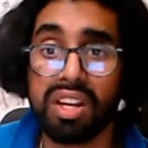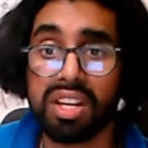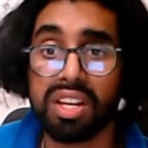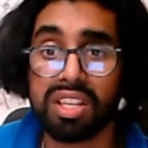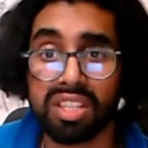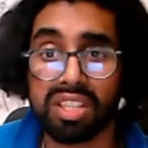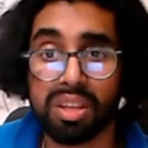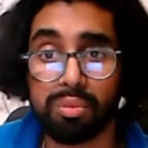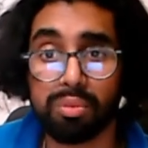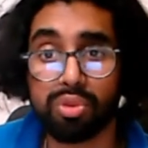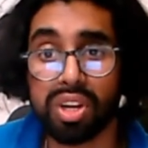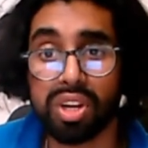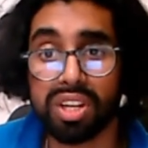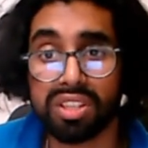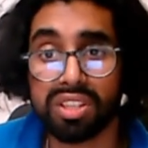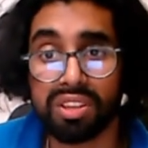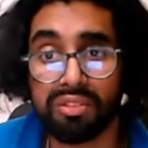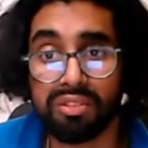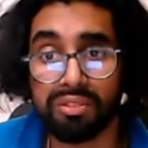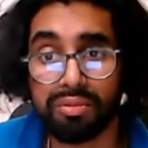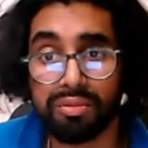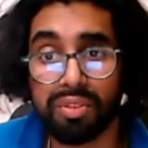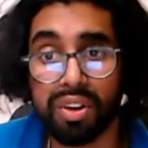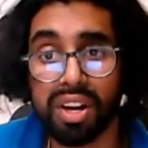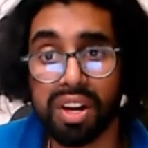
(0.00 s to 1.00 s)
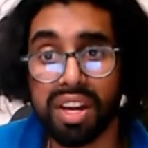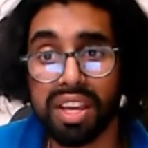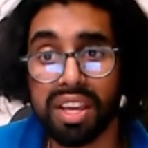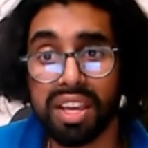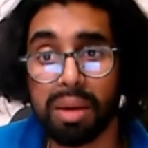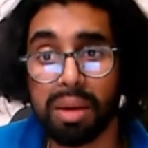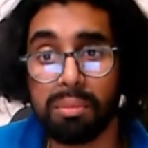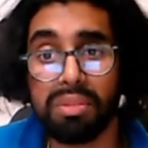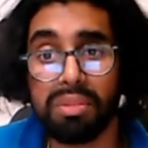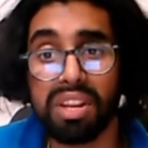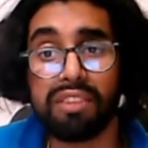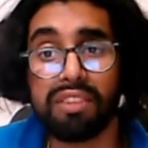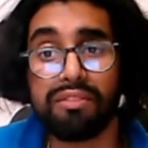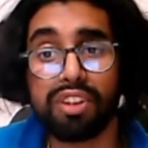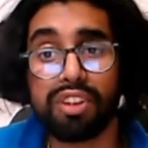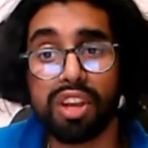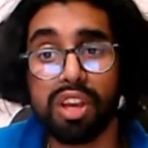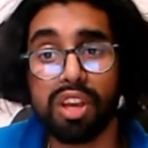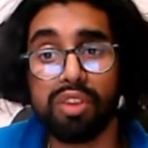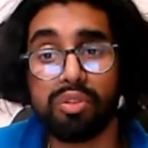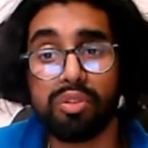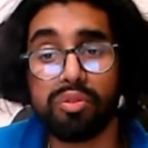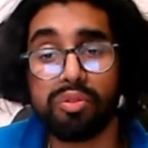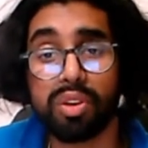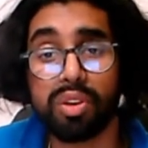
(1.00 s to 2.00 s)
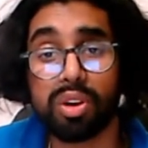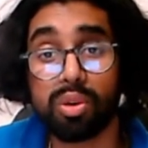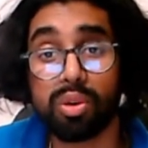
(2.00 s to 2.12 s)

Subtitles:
Subtracting phi, I'm left over with a